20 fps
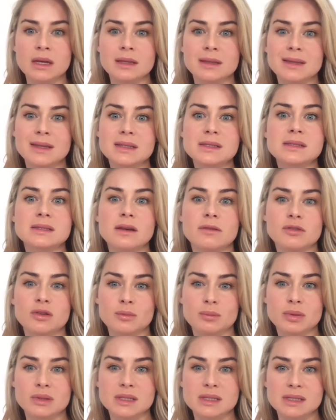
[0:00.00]
This
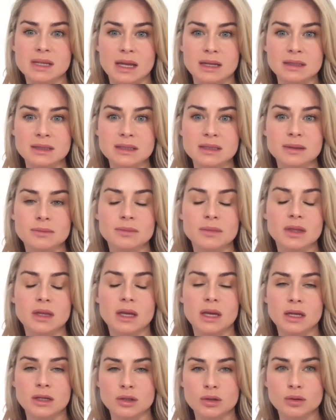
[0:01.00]
7%
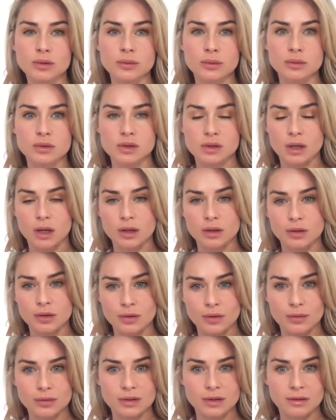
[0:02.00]
includes the
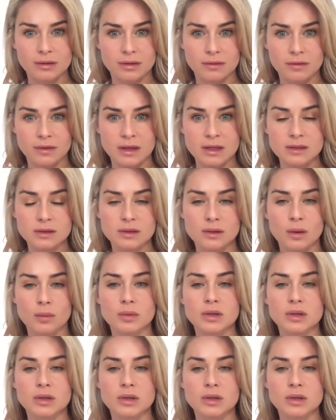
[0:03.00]
notary fees,